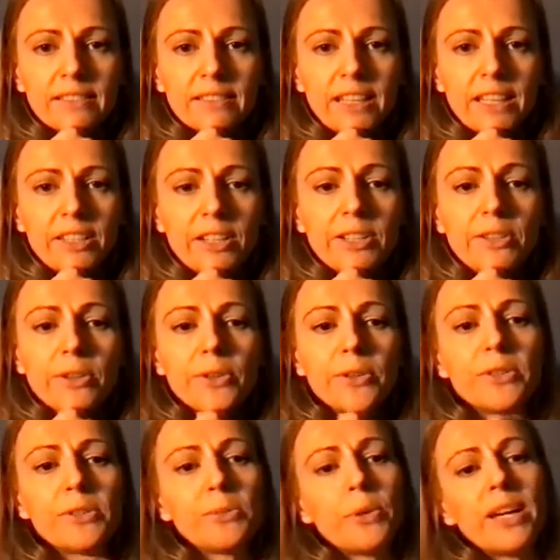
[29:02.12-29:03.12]
And I
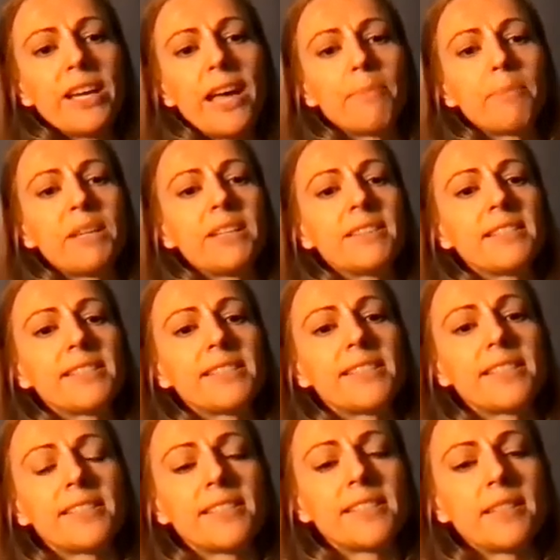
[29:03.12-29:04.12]
notice where happiness
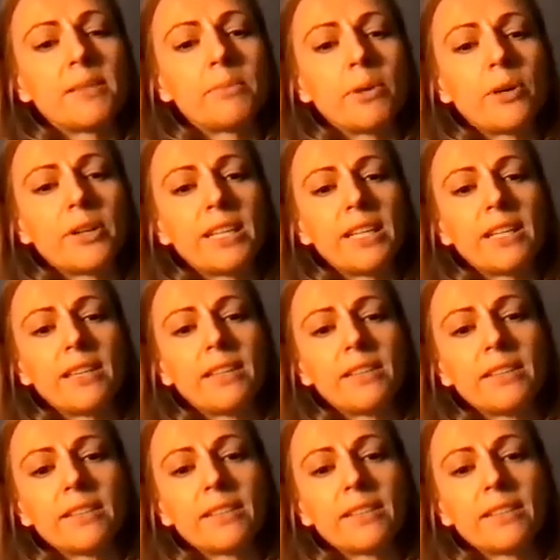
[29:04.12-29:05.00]
sits in the body.